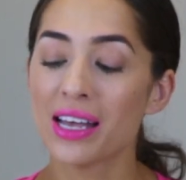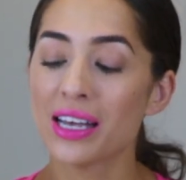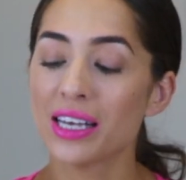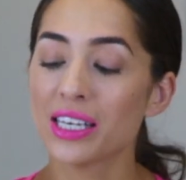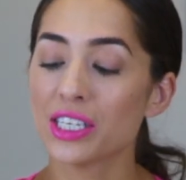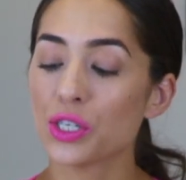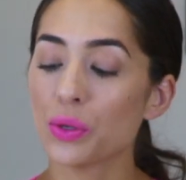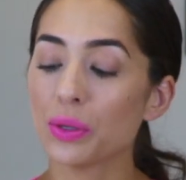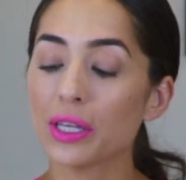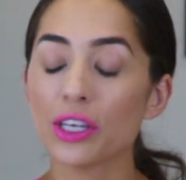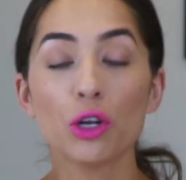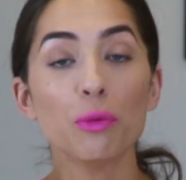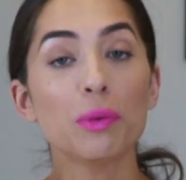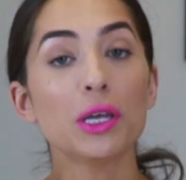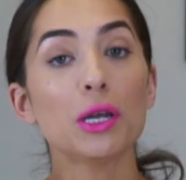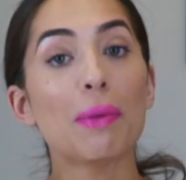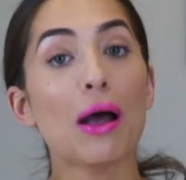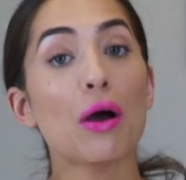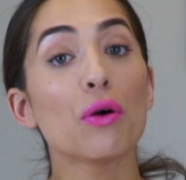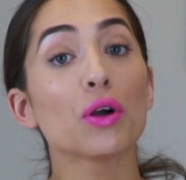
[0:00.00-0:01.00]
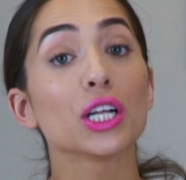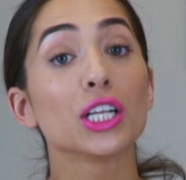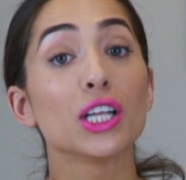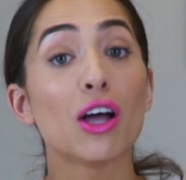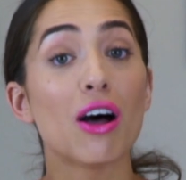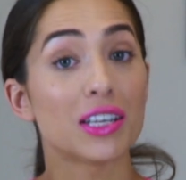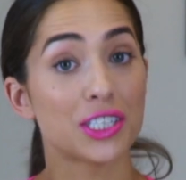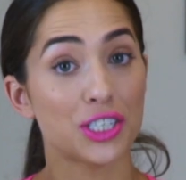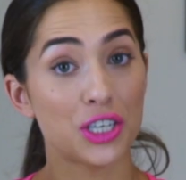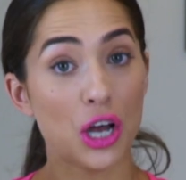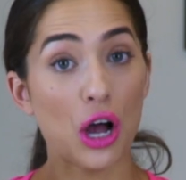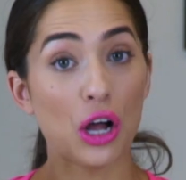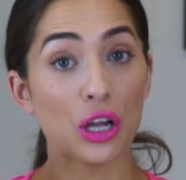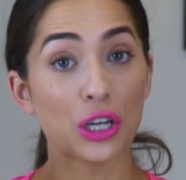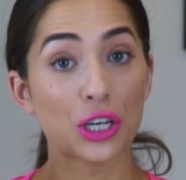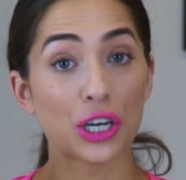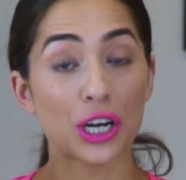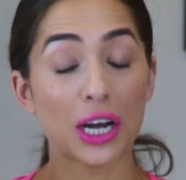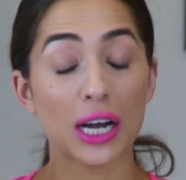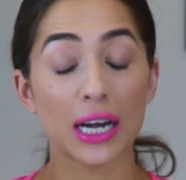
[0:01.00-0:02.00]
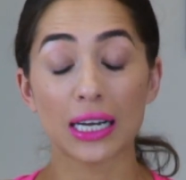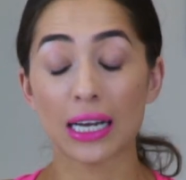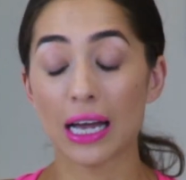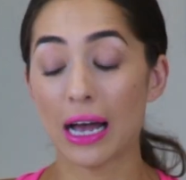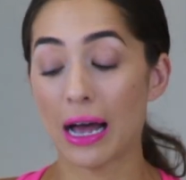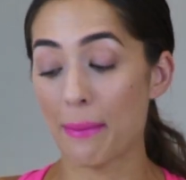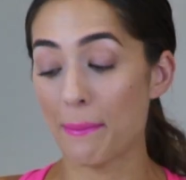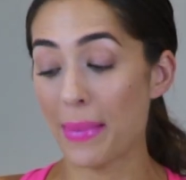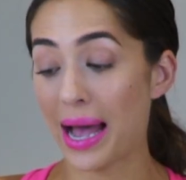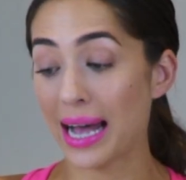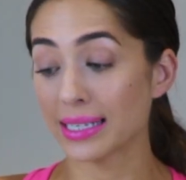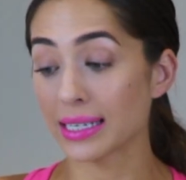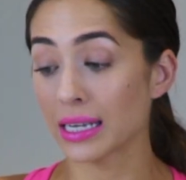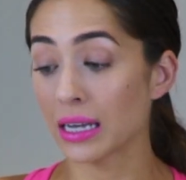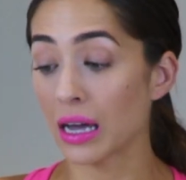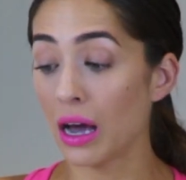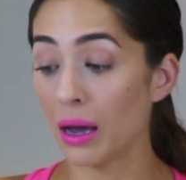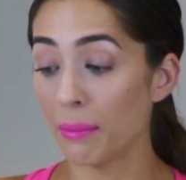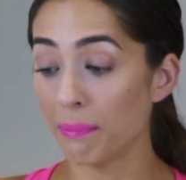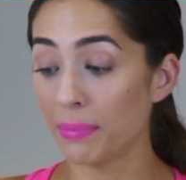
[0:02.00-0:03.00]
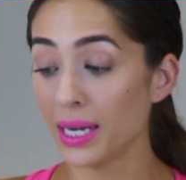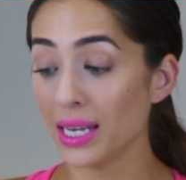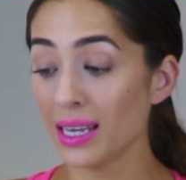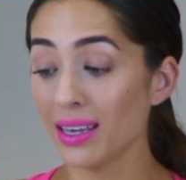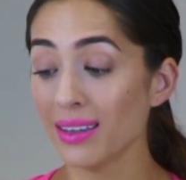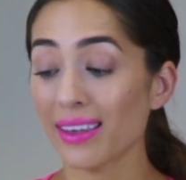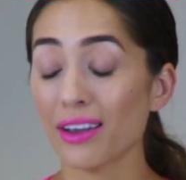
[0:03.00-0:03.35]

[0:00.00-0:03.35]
So a little bit about Clausthaler as a company.